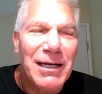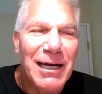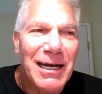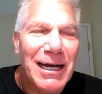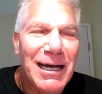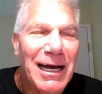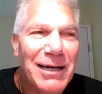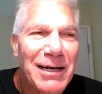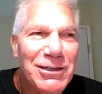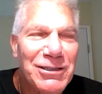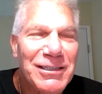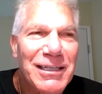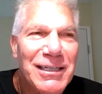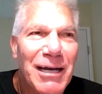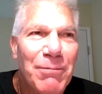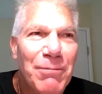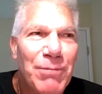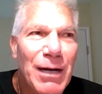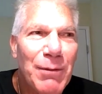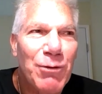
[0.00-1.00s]
honestly
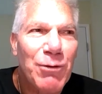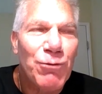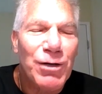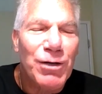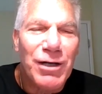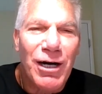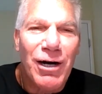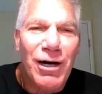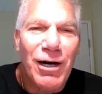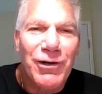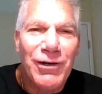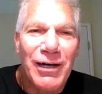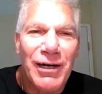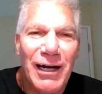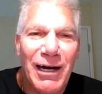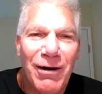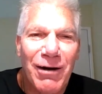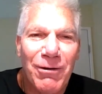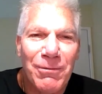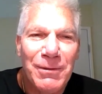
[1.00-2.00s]
work harder
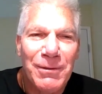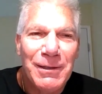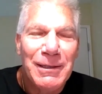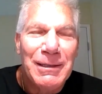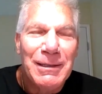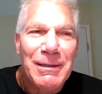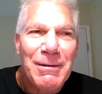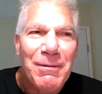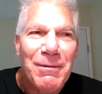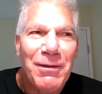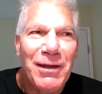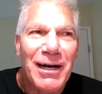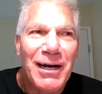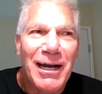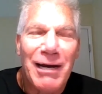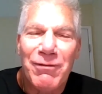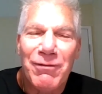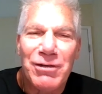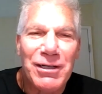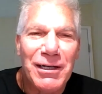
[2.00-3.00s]
now than I
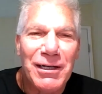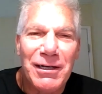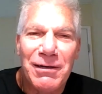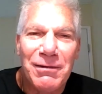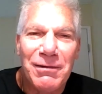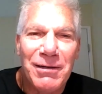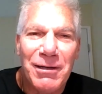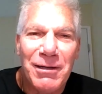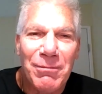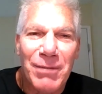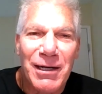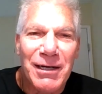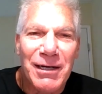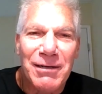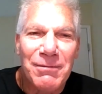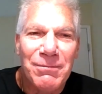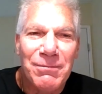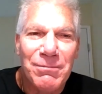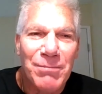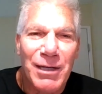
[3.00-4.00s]
ever did in
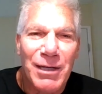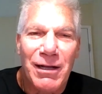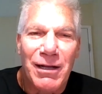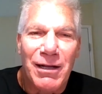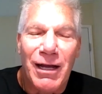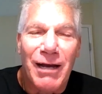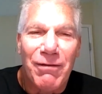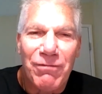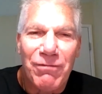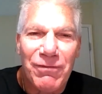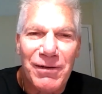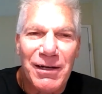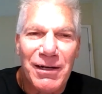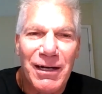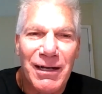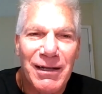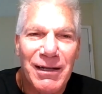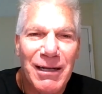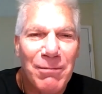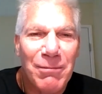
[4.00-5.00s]
my life, and
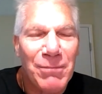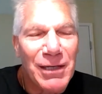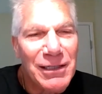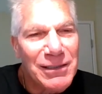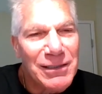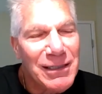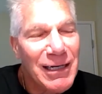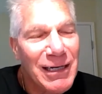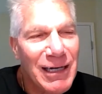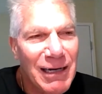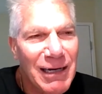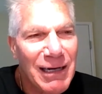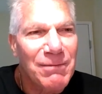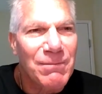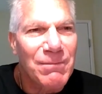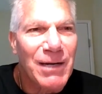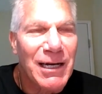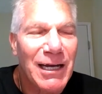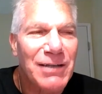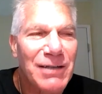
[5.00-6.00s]
that means that
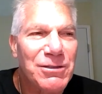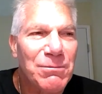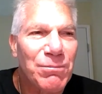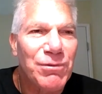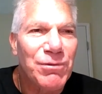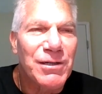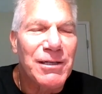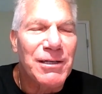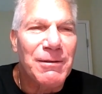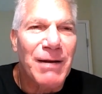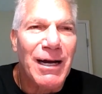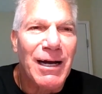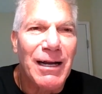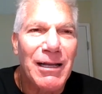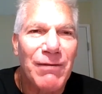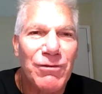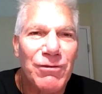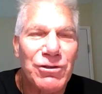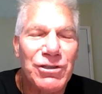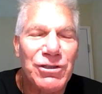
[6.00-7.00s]
I had some pretty high
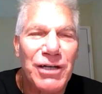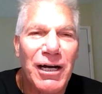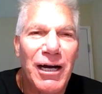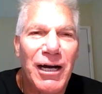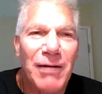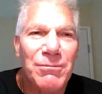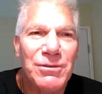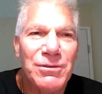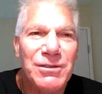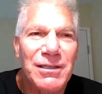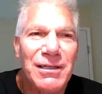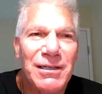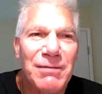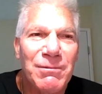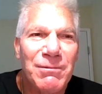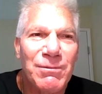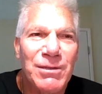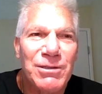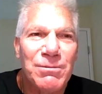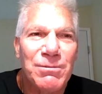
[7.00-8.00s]
level jobs, and
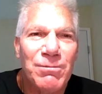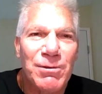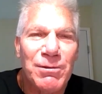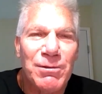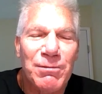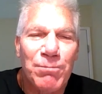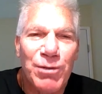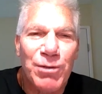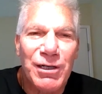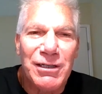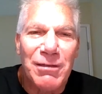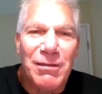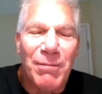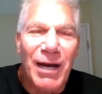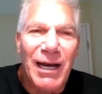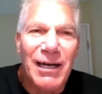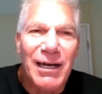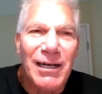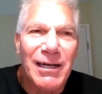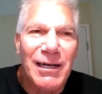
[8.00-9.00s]
which were pretty
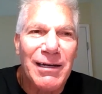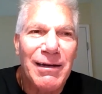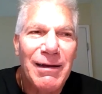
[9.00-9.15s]
demanding.